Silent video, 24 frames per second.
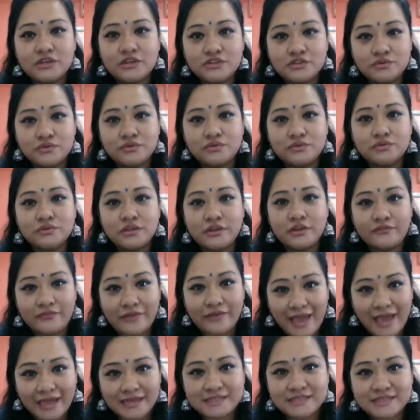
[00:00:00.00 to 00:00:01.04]
to the
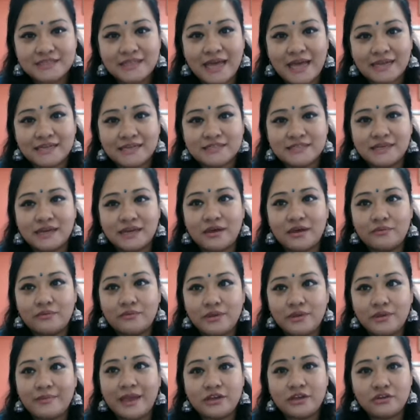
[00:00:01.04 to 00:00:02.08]
fact that uh, we
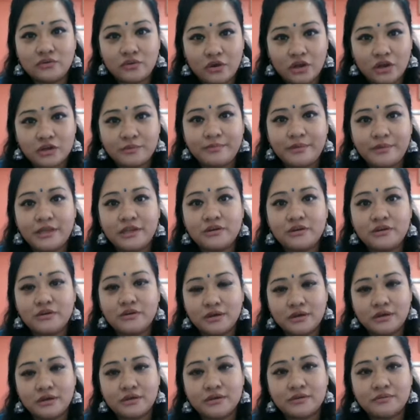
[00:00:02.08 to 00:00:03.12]
might not be
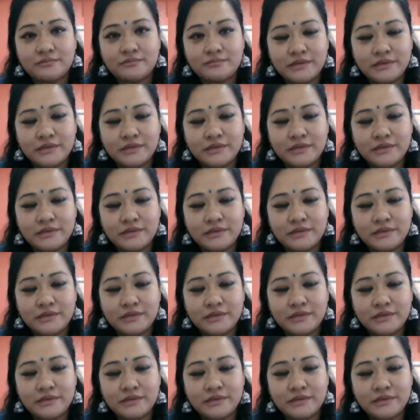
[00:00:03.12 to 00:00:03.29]
uh,